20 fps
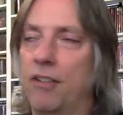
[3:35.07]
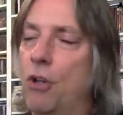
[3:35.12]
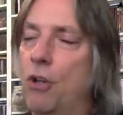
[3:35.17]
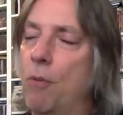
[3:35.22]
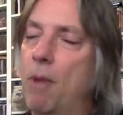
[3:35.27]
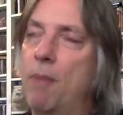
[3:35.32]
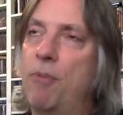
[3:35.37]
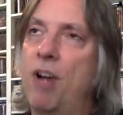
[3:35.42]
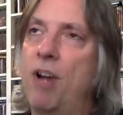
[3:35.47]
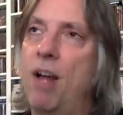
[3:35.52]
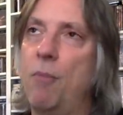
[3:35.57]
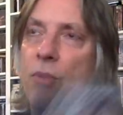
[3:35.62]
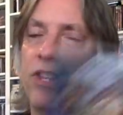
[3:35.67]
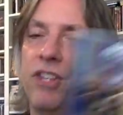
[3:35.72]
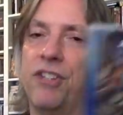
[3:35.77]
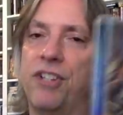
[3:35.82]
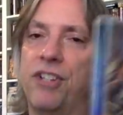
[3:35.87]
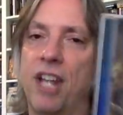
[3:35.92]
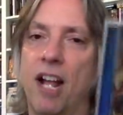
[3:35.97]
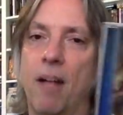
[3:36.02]
So my problem
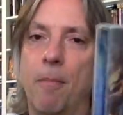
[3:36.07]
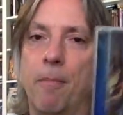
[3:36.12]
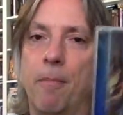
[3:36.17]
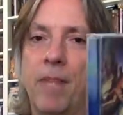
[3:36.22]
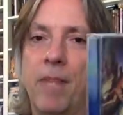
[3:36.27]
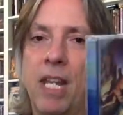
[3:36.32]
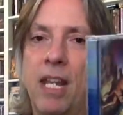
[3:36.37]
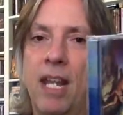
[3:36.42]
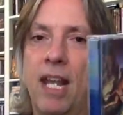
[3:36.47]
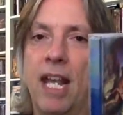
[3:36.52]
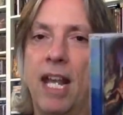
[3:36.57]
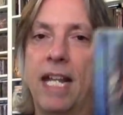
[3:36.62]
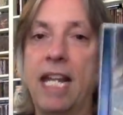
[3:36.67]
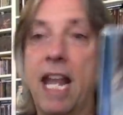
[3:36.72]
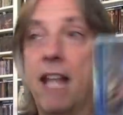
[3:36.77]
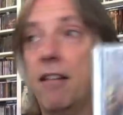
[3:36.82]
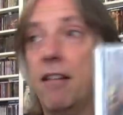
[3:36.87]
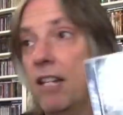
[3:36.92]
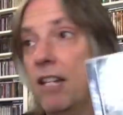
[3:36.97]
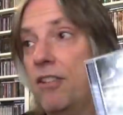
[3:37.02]
with this album,
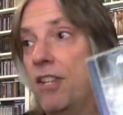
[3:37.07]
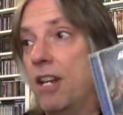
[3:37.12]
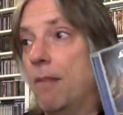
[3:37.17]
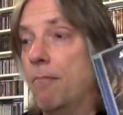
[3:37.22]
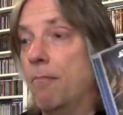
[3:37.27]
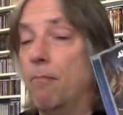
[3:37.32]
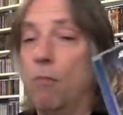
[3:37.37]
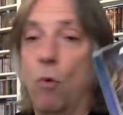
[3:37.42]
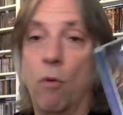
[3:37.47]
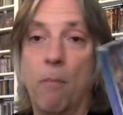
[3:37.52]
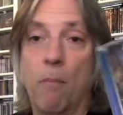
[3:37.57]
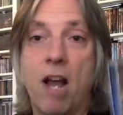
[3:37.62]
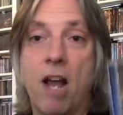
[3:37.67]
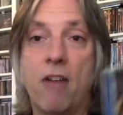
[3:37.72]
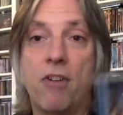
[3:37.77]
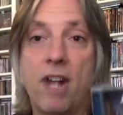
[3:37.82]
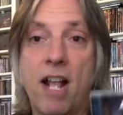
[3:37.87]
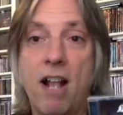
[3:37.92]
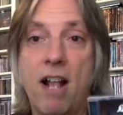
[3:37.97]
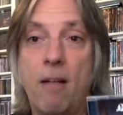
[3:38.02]
again, it's a more
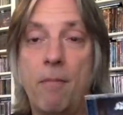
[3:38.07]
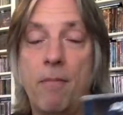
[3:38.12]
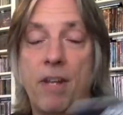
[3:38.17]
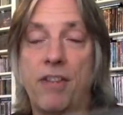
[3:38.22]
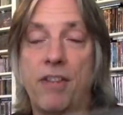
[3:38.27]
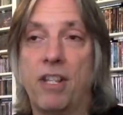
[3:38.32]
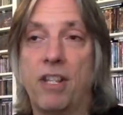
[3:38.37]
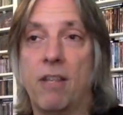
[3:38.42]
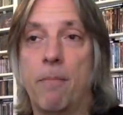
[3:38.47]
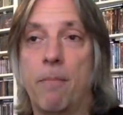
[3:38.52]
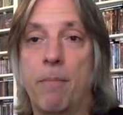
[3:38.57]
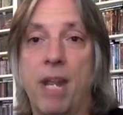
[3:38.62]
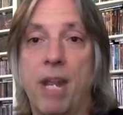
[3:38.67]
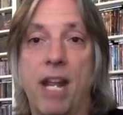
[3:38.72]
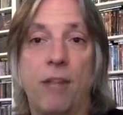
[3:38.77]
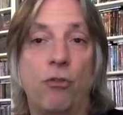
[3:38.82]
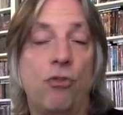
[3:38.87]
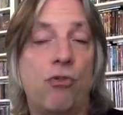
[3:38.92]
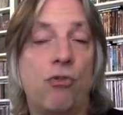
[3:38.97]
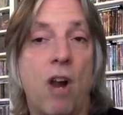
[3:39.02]
modern album. I think the
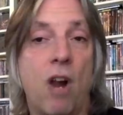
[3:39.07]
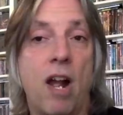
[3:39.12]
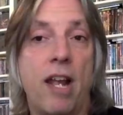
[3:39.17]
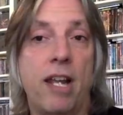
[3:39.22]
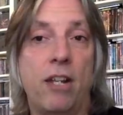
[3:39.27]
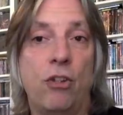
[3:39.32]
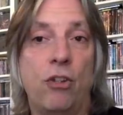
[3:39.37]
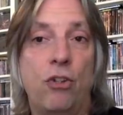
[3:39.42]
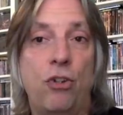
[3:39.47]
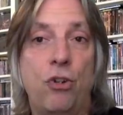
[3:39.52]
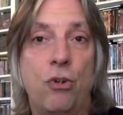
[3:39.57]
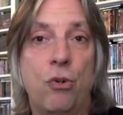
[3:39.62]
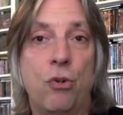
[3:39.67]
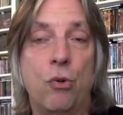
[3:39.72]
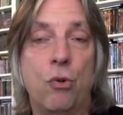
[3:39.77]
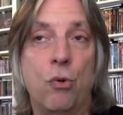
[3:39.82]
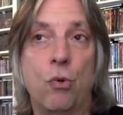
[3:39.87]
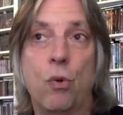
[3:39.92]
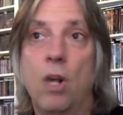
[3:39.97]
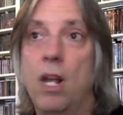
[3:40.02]
band trying
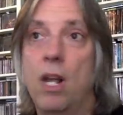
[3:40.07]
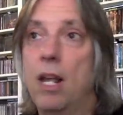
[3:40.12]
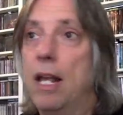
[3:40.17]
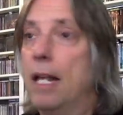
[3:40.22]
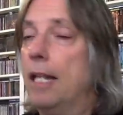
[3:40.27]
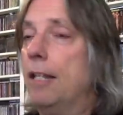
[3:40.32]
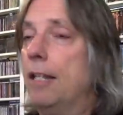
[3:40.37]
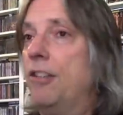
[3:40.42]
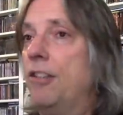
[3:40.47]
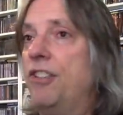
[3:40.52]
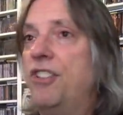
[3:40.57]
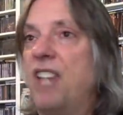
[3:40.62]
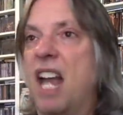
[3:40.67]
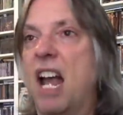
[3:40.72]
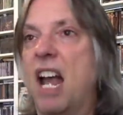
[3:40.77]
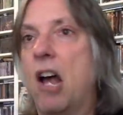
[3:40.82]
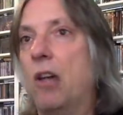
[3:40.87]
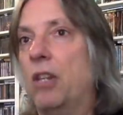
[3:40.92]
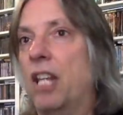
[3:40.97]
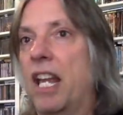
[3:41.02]
to
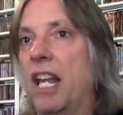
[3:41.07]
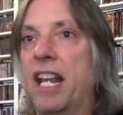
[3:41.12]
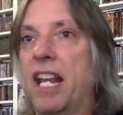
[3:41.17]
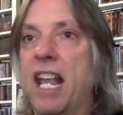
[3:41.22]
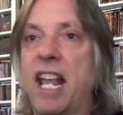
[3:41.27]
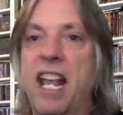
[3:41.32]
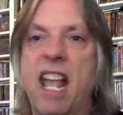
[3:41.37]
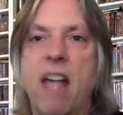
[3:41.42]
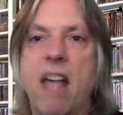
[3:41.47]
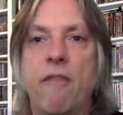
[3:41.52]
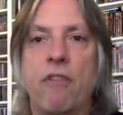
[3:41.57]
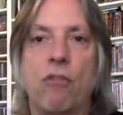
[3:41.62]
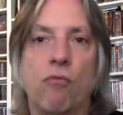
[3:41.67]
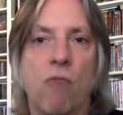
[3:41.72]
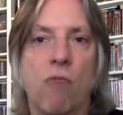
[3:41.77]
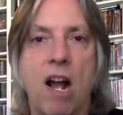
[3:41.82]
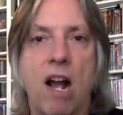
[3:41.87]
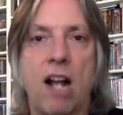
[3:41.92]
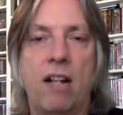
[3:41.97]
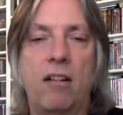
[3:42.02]
sound like a heavy
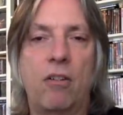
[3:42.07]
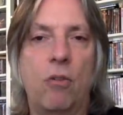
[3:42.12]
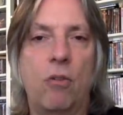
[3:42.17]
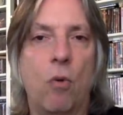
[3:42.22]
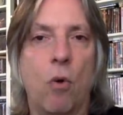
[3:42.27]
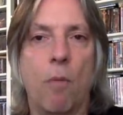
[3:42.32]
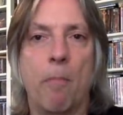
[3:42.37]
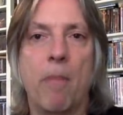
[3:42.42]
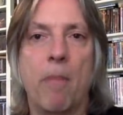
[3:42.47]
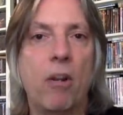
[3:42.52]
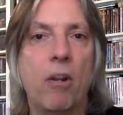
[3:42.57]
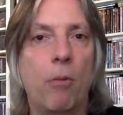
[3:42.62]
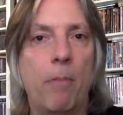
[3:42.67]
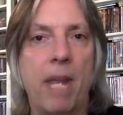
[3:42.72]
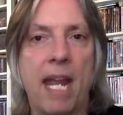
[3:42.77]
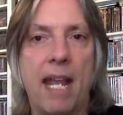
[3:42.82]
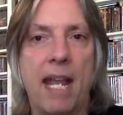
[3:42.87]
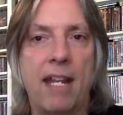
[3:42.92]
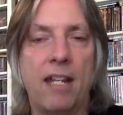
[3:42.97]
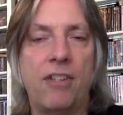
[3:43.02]
rock or metal
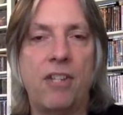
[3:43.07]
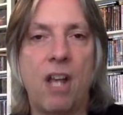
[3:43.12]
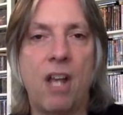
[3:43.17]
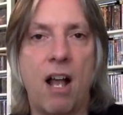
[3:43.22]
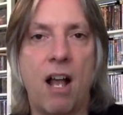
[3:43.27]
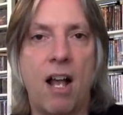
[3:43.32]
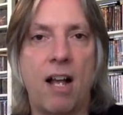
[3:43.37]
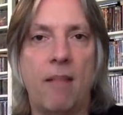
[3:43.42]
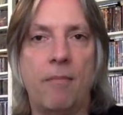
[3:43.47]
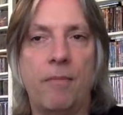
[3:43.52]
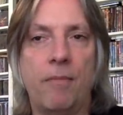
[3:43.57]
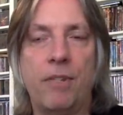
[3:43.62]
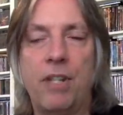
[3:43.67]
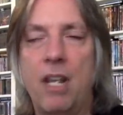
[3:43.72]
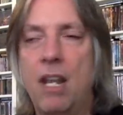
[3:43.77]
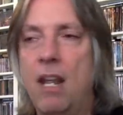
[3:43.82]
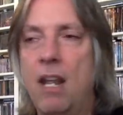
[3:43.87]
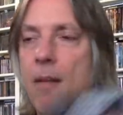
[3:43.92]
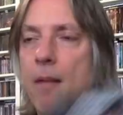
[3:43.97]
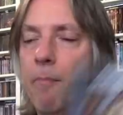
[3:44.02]
band at times,
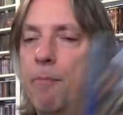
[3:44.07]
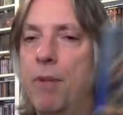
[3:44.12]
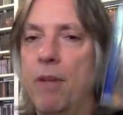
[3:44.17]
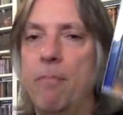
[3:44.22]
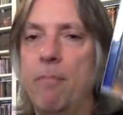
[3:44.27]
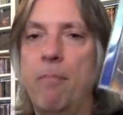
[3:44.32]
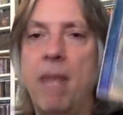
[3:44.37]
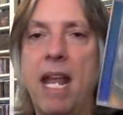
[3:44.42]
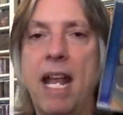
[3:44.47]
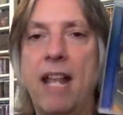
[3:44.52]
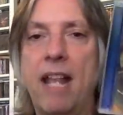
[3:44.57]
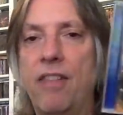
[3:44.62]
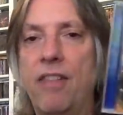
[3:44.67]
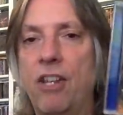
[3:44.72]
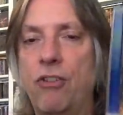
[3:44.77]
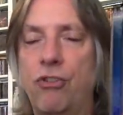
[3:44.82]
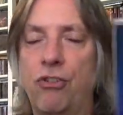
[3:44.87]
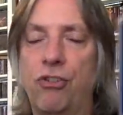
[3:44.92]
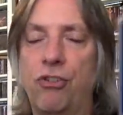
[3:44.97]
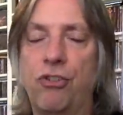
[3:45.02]
but man,
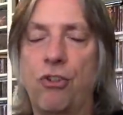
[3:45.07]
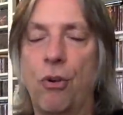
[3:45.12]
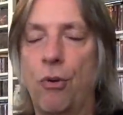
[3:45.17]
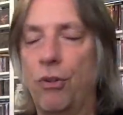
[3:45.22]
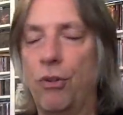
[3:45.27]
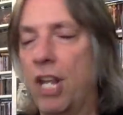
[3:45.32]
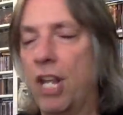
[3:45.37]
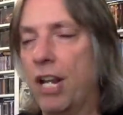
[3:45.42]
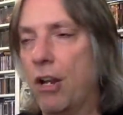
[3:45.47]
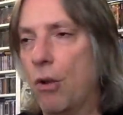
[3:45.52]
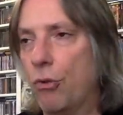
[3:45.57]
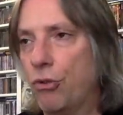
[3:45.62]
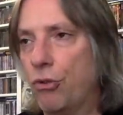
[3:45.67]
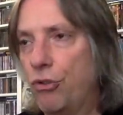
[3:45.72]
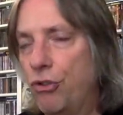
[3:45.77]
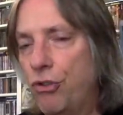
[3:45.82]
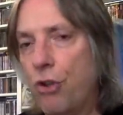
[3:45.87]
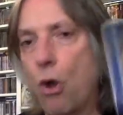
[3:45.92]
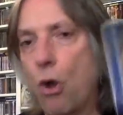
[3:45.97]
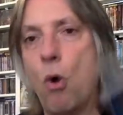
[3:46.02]
they just so they go
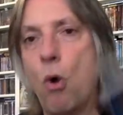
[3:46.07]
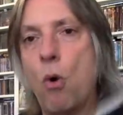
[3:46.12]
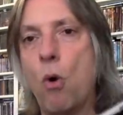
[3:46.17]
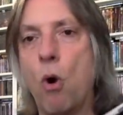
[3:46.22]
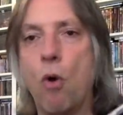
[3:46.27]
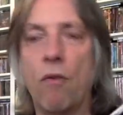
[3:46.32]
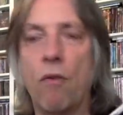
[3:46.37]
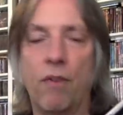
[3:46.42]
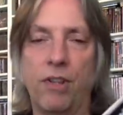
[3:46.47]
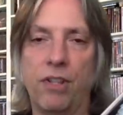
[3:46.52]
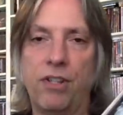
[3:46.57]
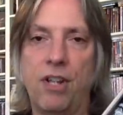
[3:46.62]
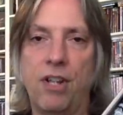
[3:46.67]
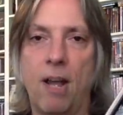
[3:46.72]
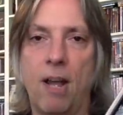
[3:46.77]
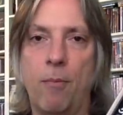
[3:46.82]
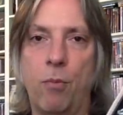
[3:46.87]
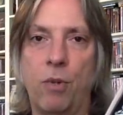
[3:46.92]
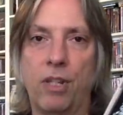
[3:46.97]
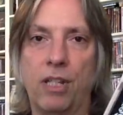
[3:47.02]
so over the
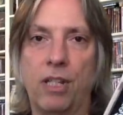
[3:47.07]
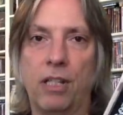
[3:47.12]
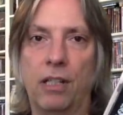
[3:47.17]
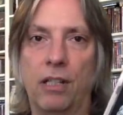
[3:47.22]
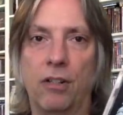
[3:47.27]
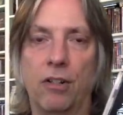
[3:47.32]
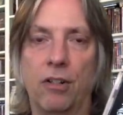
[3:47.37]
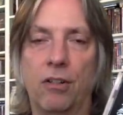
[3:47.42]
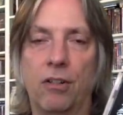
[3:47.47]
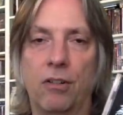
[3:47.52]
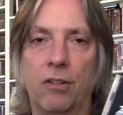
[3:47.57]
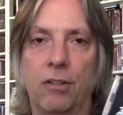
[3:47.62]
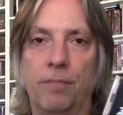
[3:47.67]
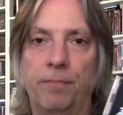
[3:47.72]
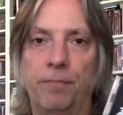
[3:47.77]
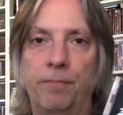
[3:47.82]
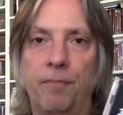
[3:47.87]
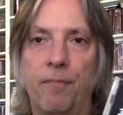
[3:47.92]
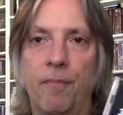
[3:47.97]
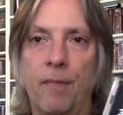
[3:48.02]
top with the lyrical
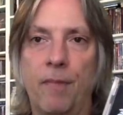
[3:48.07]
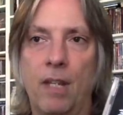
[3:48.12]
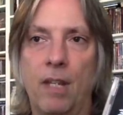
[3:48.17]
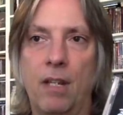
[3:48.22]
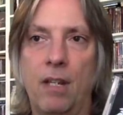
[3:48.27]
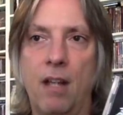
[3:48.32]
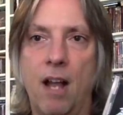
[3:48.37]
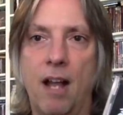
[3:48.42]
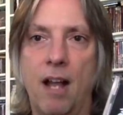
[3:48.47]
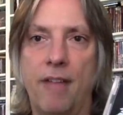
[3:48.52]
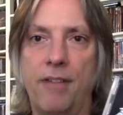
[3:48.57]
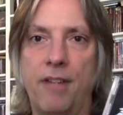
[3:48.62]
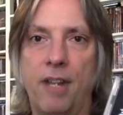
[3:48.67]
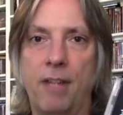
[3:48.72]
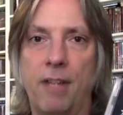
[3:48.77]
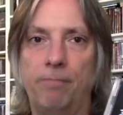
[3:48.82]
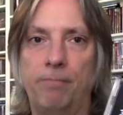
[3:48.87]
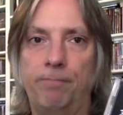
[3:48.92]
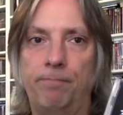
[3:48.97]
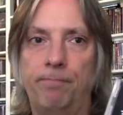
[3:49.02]
content